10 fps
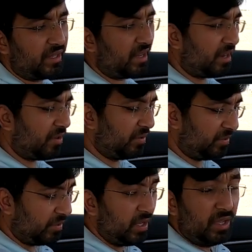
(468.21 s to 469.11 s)
and there are
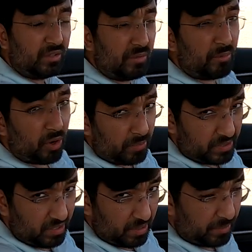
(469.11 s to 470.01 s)
also some more
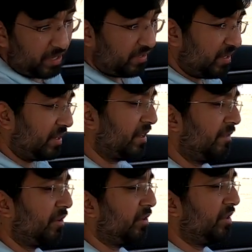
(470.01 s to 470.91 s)
optional upgrades that are
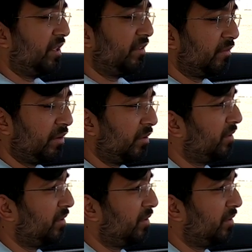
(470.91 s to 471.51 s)
given on this one,